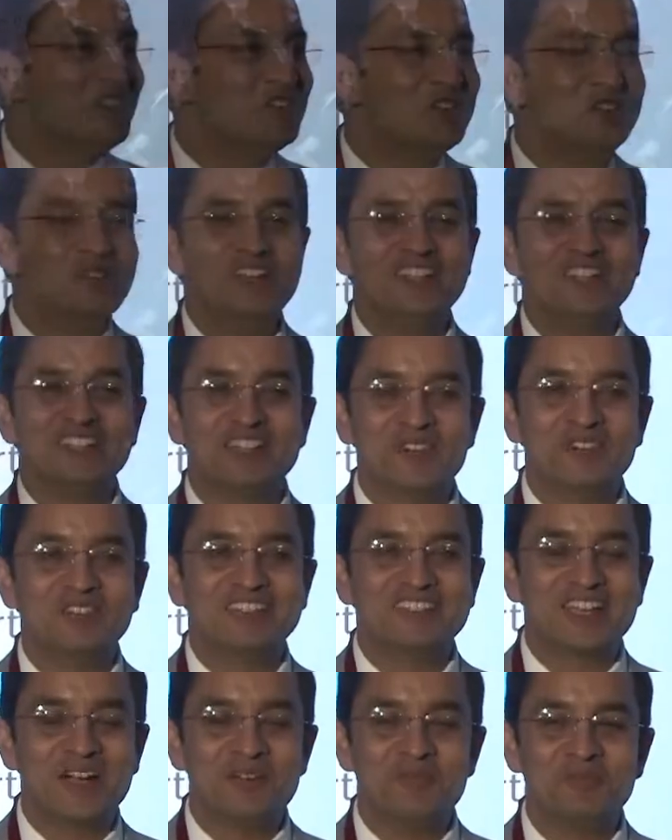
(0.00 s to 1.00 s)
too many
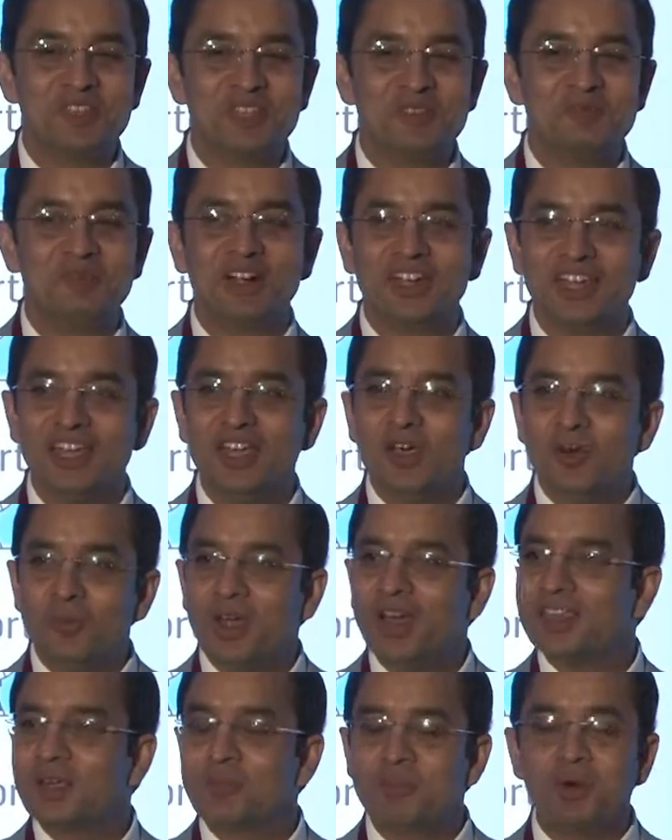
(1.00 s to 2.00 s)
services companies, but
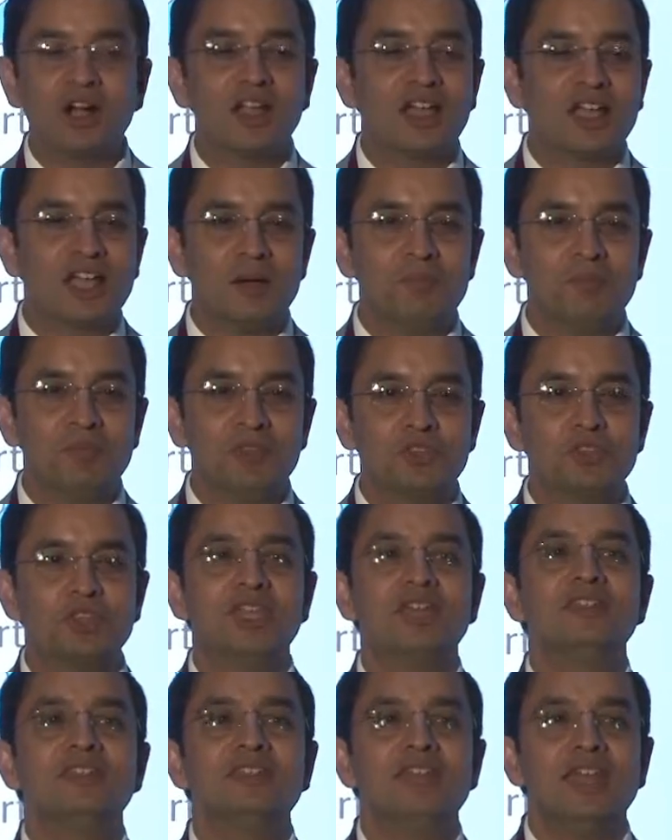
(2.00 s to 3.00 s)
where are the product companies? So
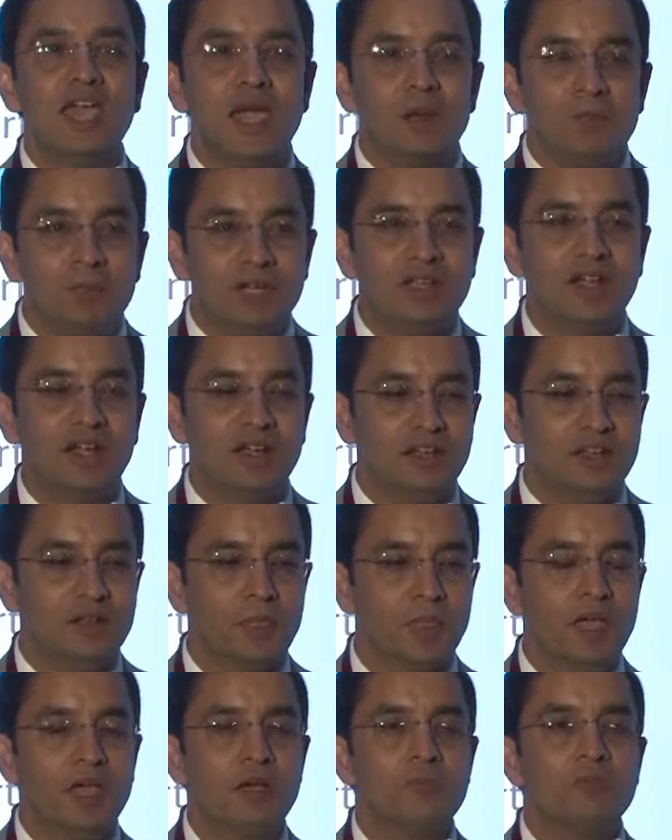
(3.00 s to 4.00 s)
there is an appetite.
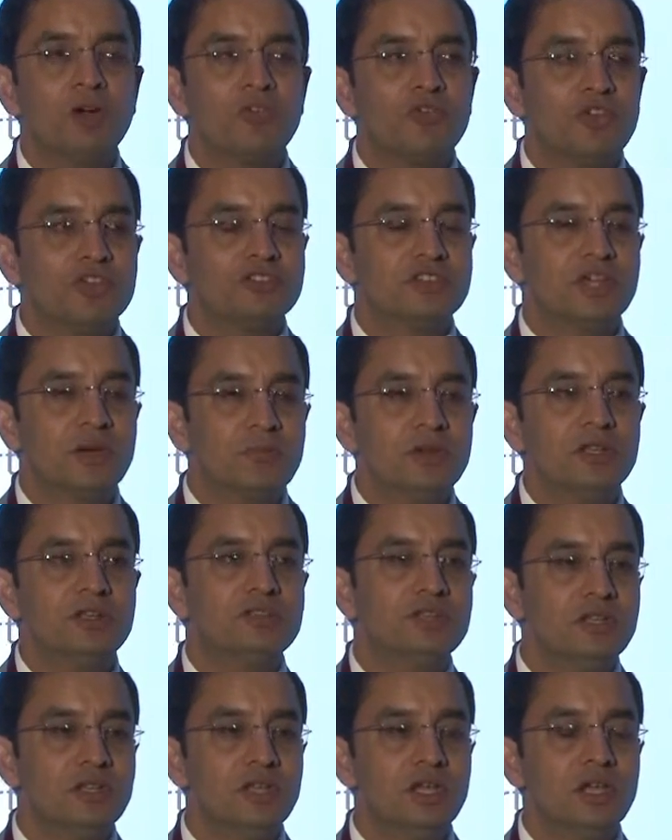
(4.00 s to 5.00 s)
But for some
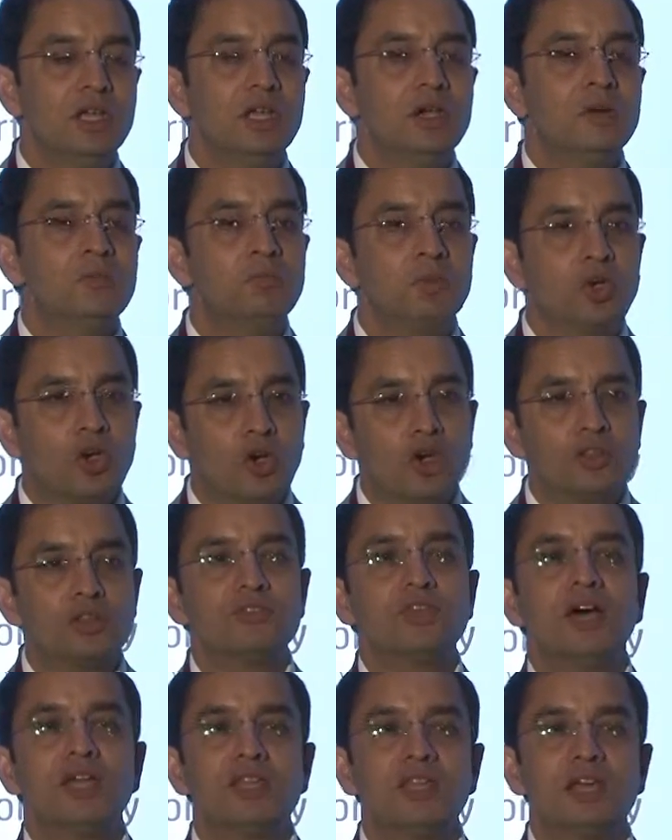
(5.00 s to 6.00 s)
reason, because
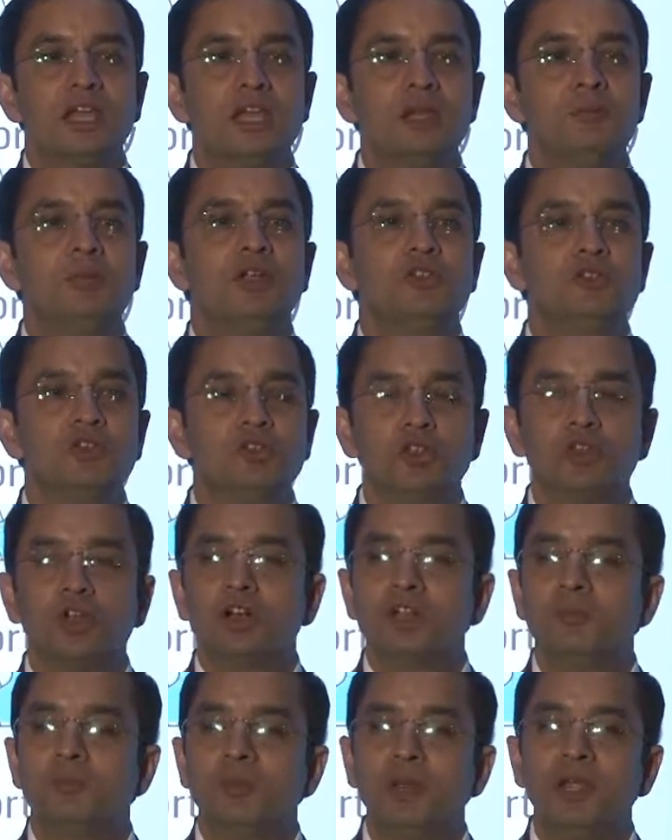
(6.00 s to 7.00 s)
of the other elements which are
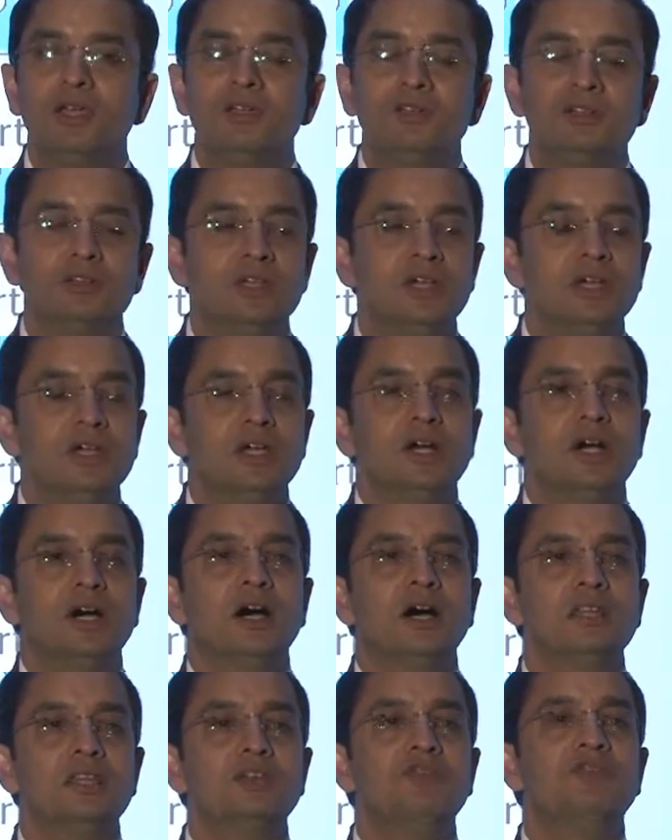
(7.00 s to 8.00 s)
not in place,
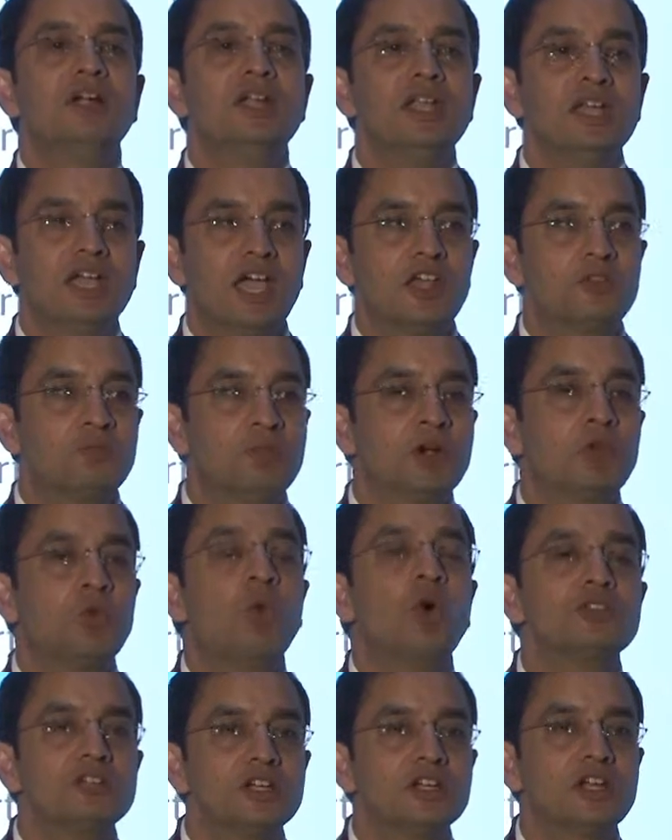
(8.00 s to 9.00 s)
uh, the funding aspect
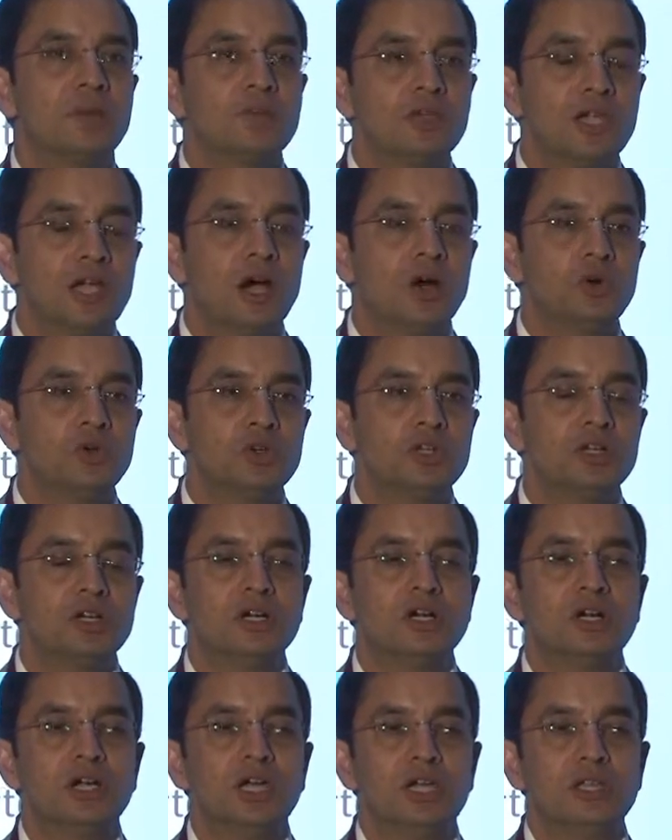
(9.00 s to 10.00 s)
wasn't coming out
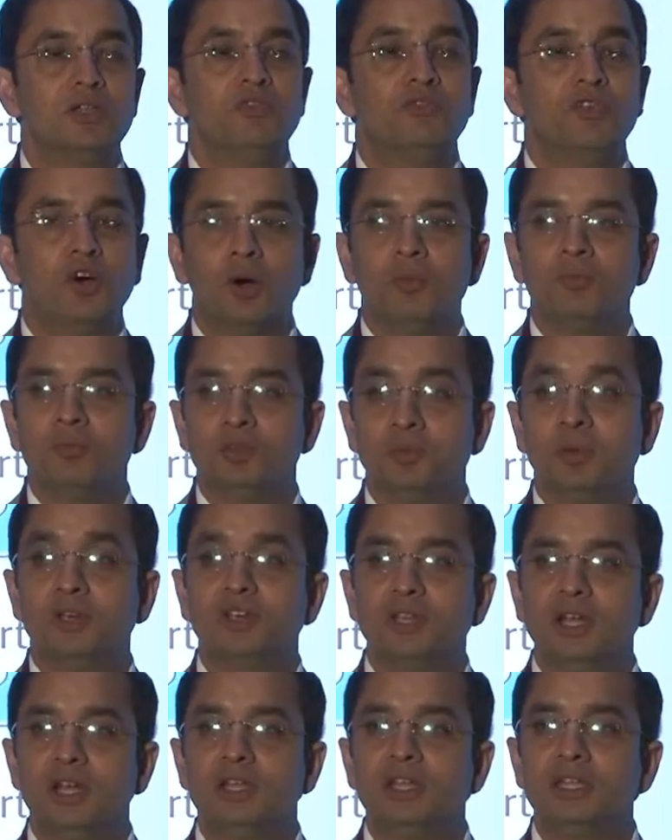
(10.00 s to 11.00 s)
uh, in the form,
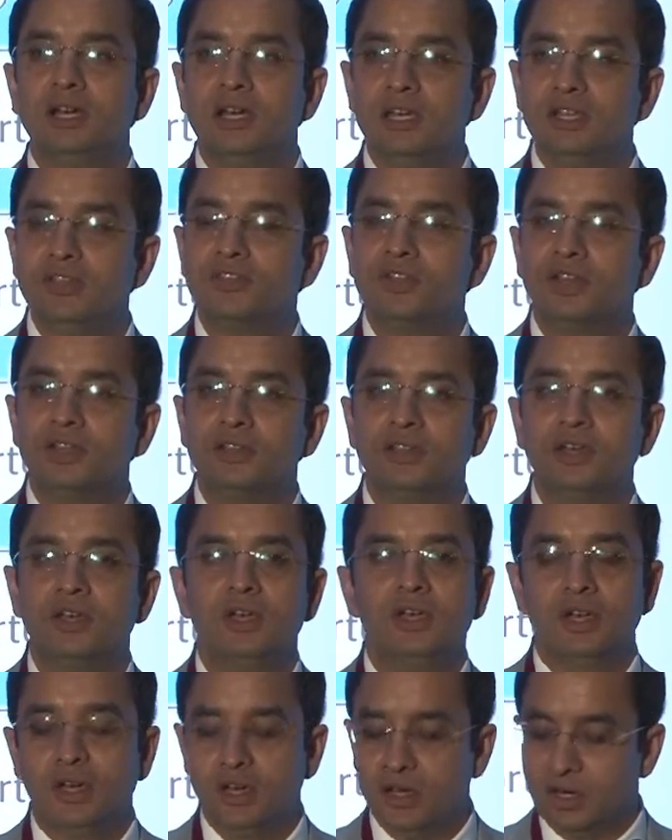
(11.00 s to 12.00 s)
especially at the early stage
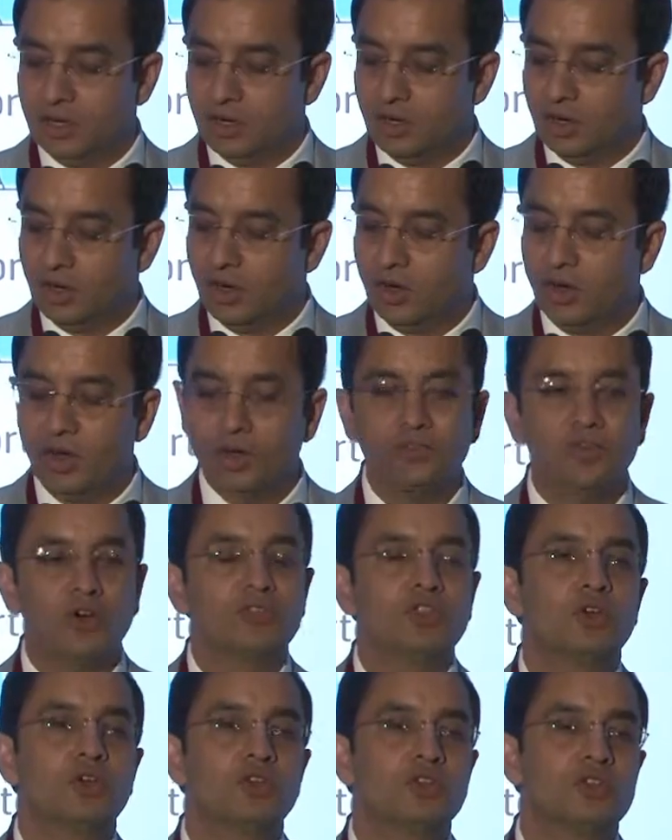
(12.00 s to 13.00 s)
uh, uh of, of,
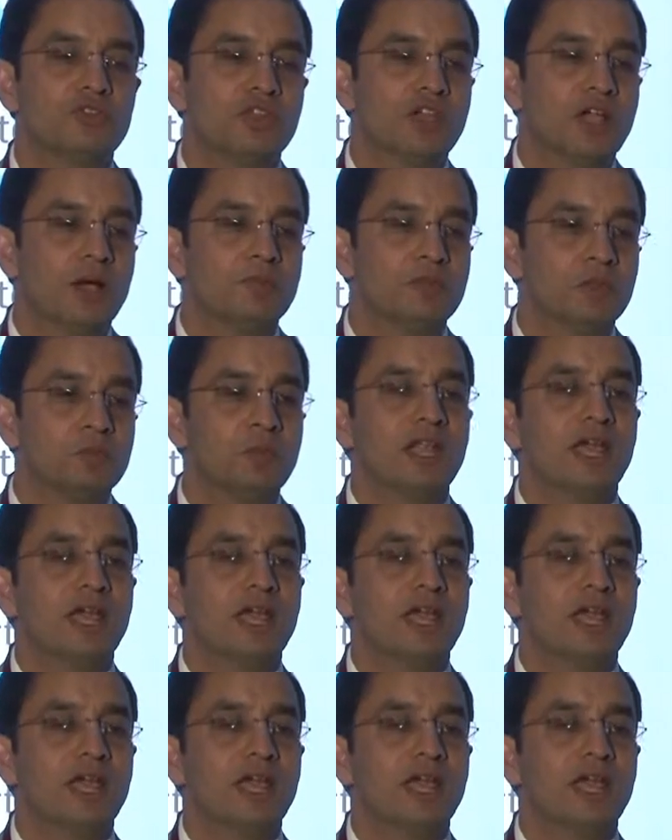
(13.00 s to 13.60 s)
the growth of the companies. But